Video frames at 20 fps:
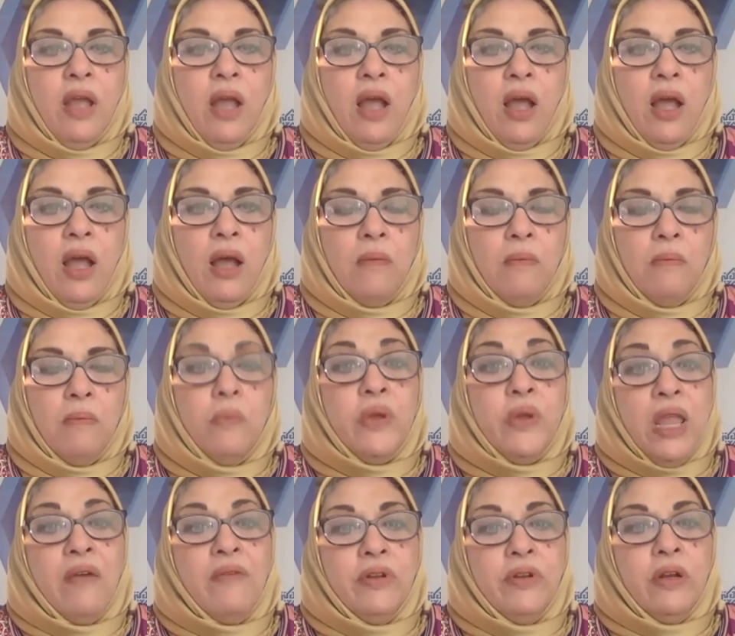
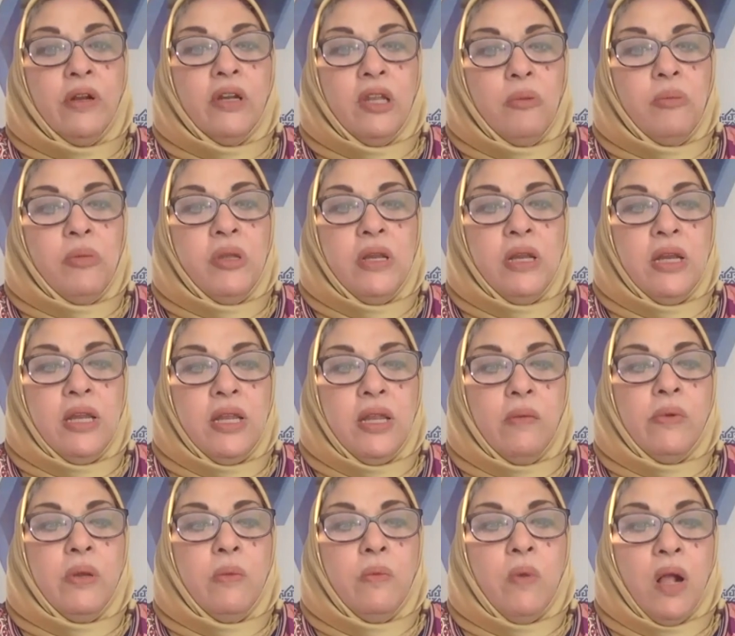in our community, and
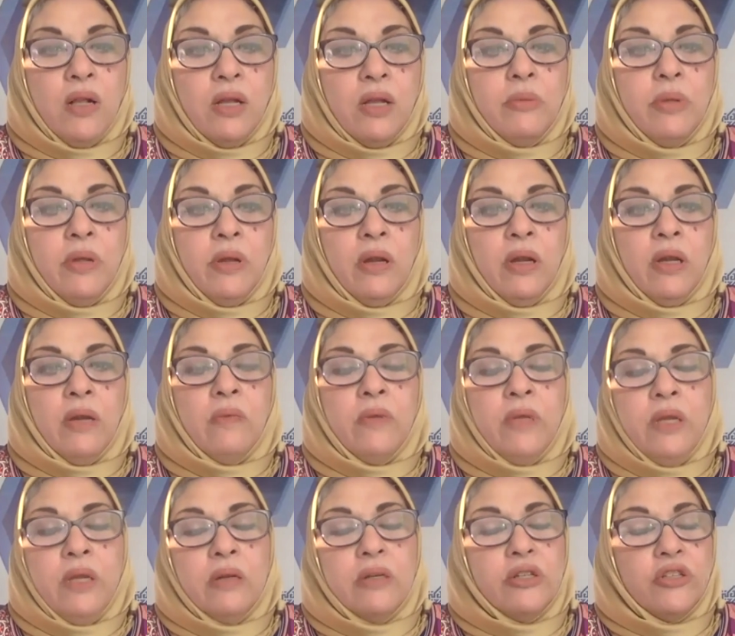we welcome her, and
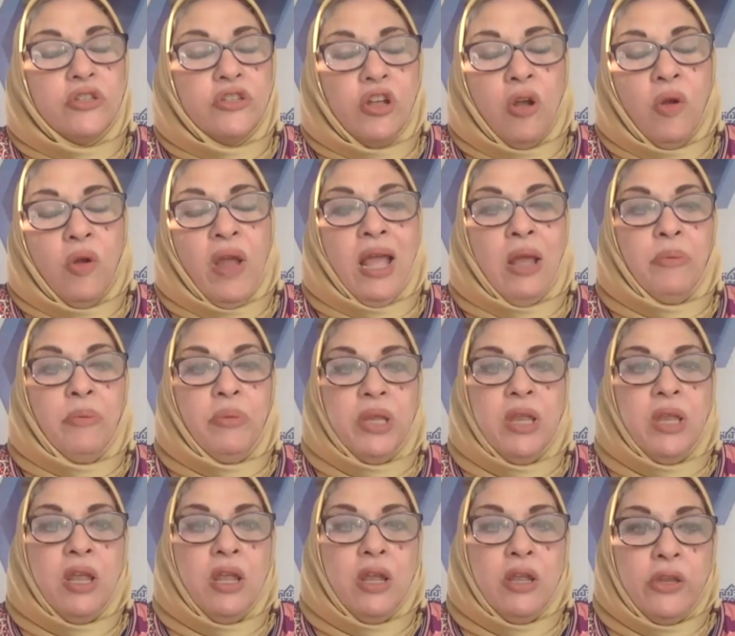we are so happy
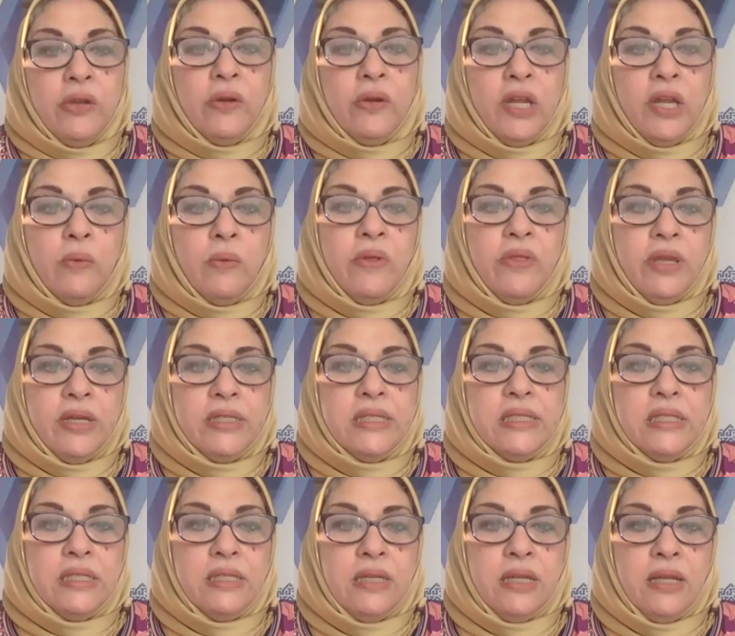you're here with us
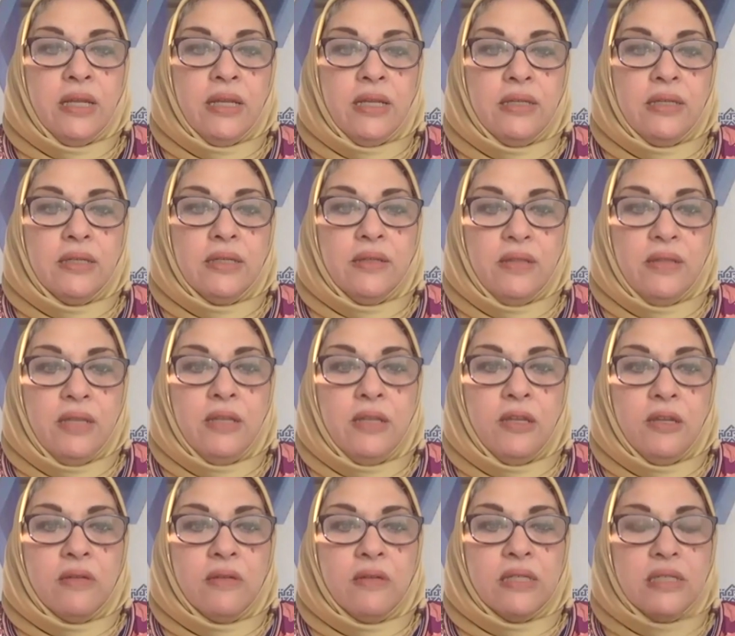tonight. Thank
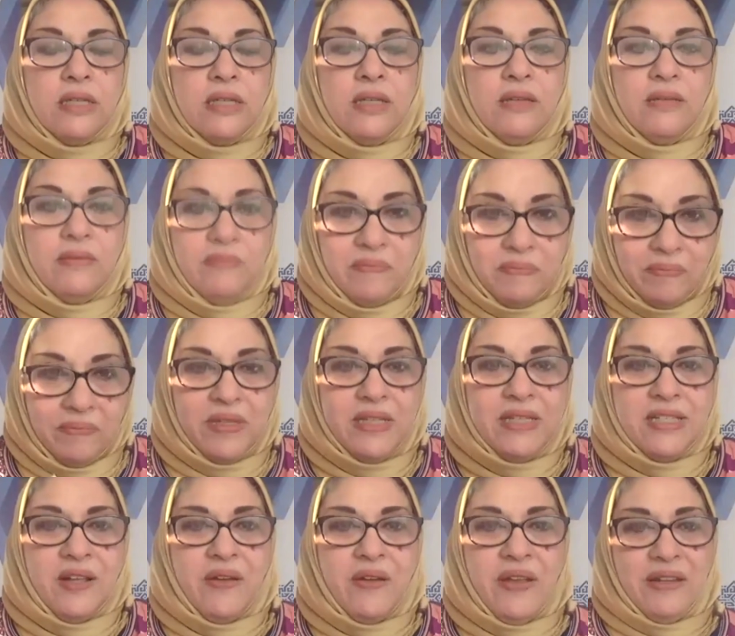you, Kristen.
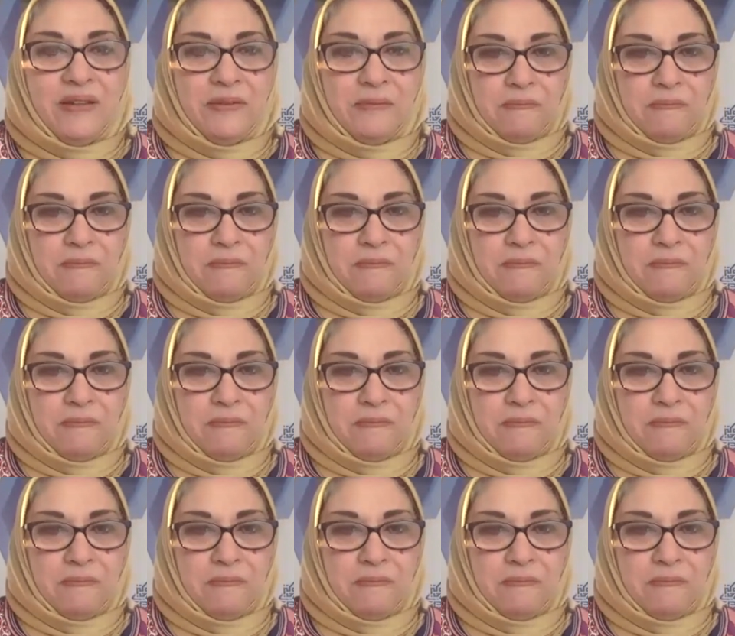Please go ahead.